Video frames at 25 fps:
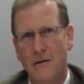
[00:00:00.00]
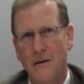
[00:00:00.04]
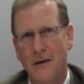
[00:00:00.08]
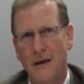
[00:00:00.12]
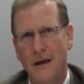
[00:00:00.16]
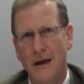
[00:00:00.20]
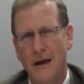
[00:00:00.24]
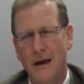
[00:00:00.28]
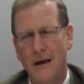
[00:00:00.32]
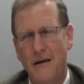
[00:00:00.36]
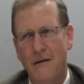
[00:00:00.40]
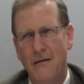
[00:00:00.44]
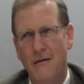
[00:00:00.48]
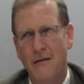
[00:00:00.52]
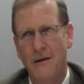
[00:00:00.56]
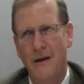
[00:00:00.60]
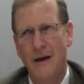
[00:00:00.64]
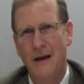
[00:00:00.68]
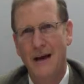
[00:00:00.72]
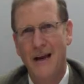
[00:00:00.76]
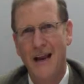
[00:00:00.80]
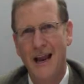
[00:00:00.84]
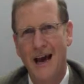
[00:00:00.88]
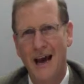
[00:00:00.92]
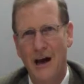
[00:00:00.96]
the
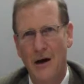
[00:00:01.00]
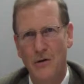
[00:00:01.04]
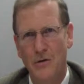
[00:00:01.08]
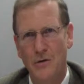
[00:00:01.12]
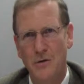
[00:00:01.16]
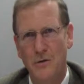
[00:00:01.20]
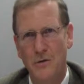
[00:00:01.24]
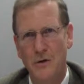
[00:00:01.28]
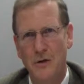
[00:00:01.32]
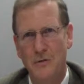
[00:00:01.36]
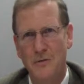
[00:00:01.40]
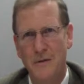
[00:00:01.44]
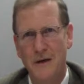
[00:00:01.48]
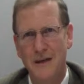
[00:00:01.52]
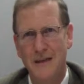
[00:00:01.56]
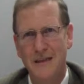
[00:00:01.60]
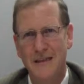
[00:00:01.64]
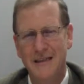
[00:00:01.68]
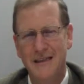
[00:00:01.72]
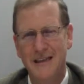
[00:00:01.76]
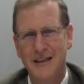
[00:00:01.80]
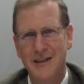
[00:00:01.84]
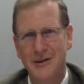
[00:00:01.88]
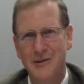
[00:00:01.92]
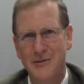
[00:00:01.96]
the clouds, which
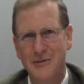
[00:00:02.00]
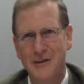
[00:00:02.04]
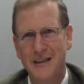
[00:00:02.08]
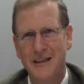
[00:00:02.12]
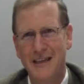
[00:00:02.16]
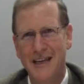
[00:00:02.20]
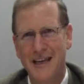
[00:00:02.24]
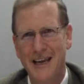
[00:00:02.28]
means during